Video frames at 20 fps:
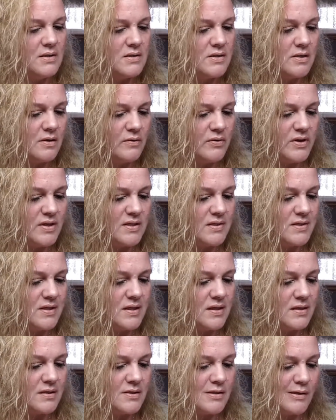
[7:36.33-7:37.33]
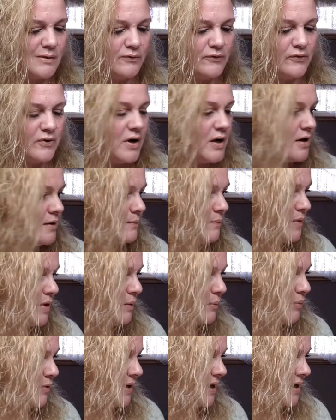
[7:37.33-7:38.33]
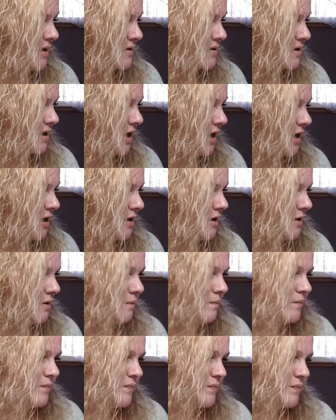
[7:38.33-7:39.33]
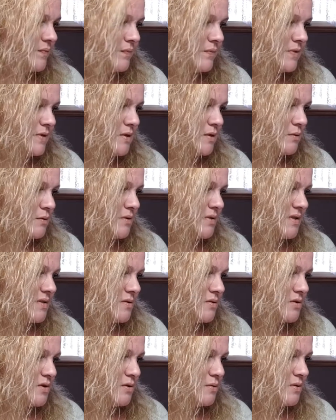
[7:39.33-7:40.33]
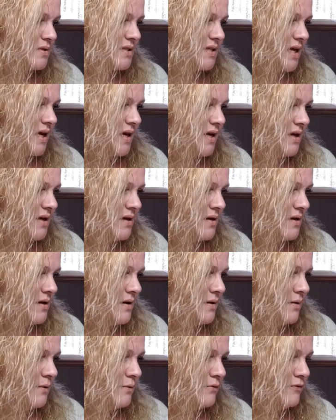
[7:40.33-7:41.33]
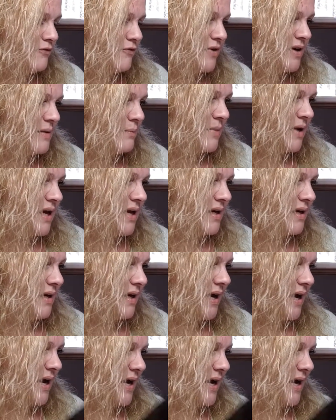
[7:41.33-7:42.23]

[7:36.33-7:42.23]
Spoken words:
So this is from a brand called Dose Freematic